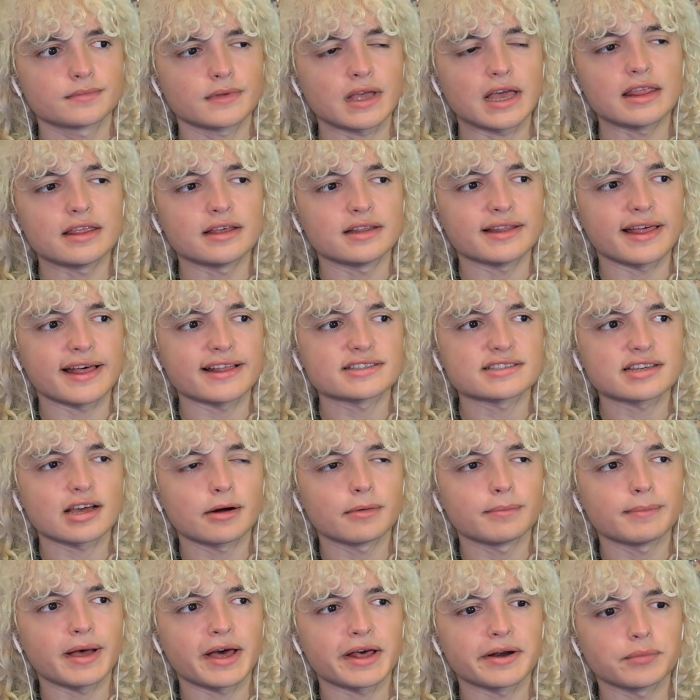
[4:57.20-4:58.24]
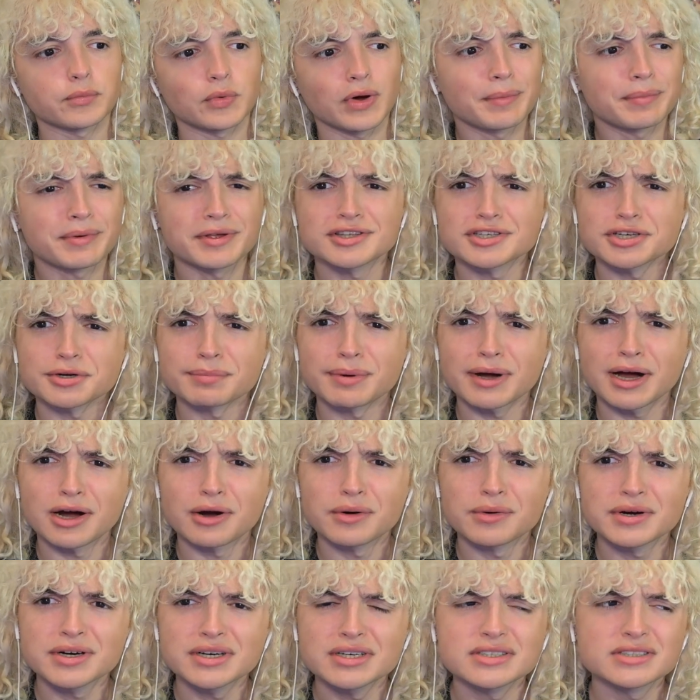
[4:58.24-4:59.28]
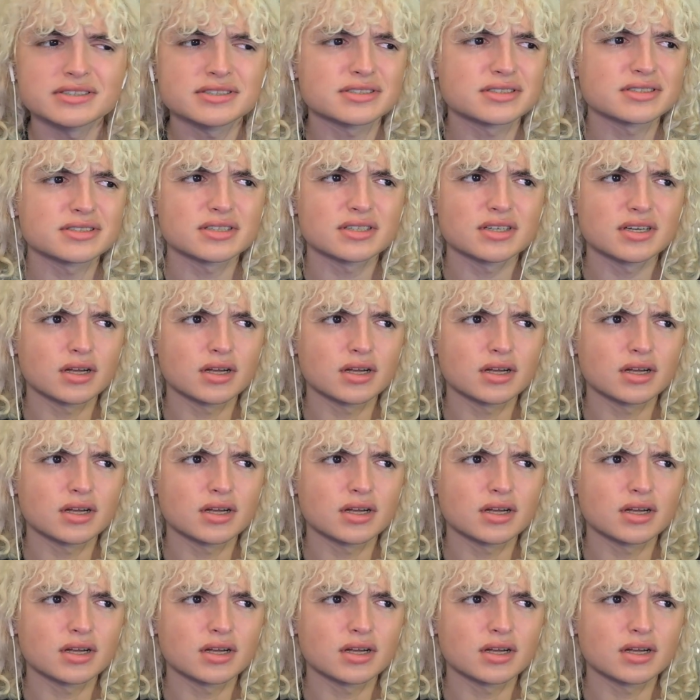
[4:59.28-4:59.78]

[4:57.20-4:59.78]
And then that's how Madame Web gets her powers.